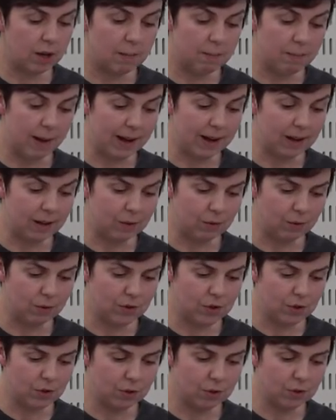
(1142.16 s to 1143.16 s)
at Bangor Law
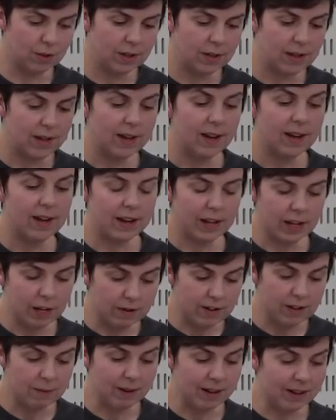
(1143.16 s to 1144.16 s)
School,
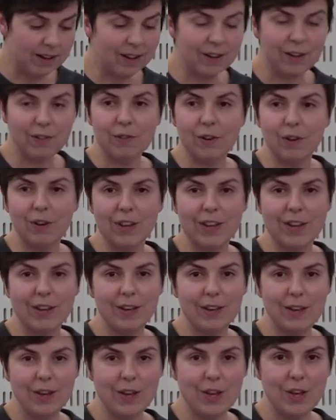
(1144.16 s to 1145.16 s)
including my Cardiff
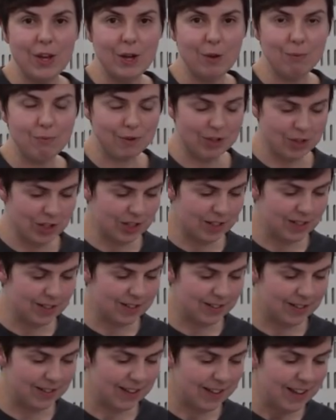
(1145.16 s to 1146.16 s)
colleague Hugh Pritchard,
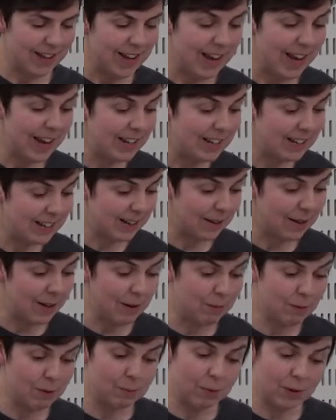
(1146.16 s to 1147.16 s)

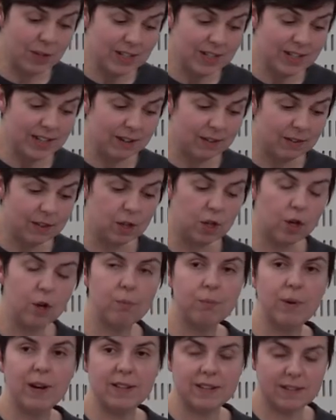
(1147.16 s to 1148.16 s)
it was pointed out that no
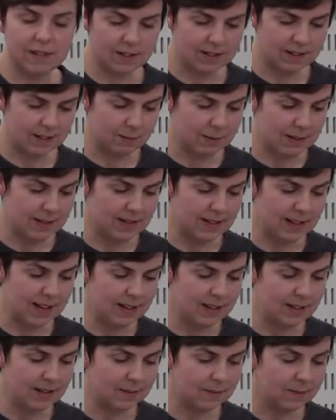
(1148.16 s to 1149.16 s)
precedent has been
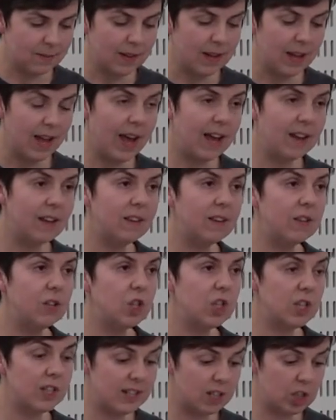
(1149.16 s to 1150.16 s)
set and the
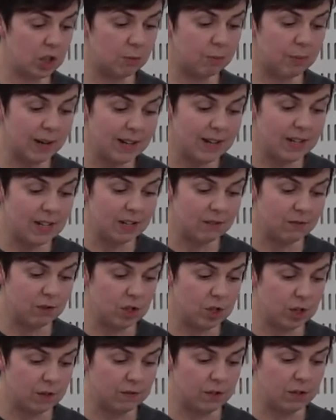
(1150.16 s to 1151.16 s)
justiciability
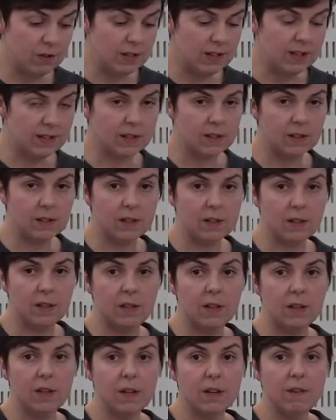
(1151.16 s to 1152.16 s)
of duties under
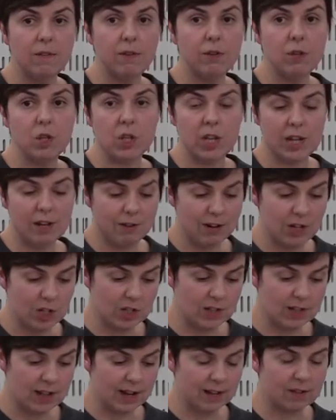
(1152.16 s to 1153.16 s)
the Future
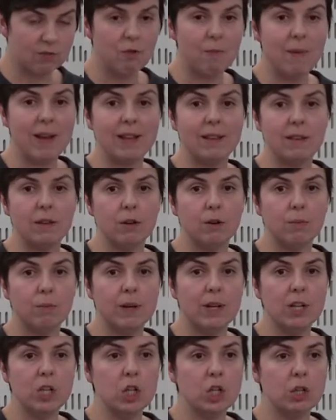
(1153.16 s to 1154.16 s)
Generations Act remains an
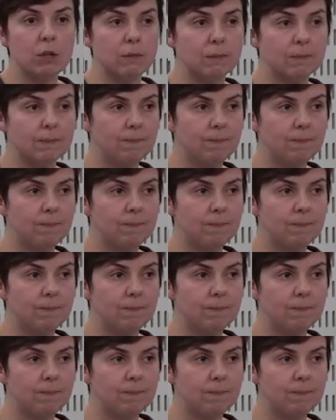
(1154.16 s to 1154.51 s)
open issue.